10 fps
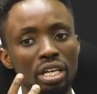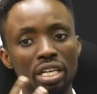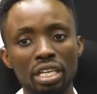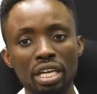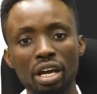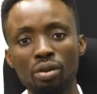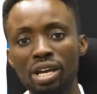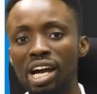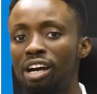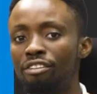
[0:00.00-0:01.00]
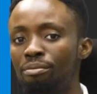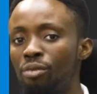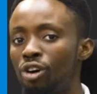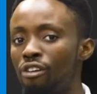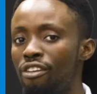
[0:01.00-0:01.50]
Here we have
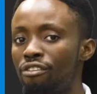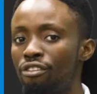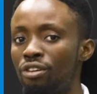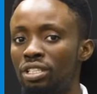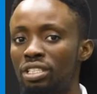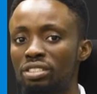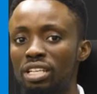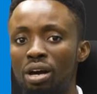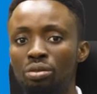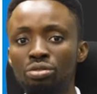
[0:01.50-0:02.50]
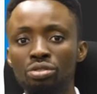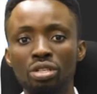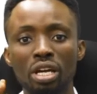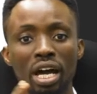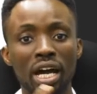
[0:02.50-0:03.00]
more rainfall in the south
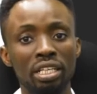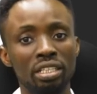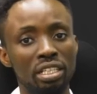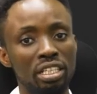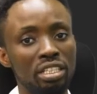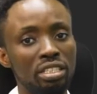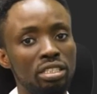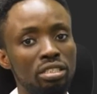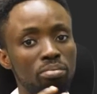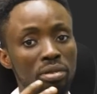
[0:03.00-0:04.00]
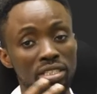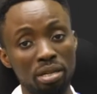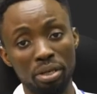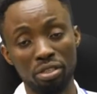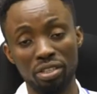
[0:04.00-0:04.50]
and the
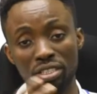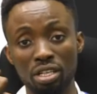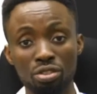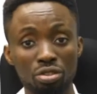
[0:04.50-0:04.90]
eastern part of Nigeria,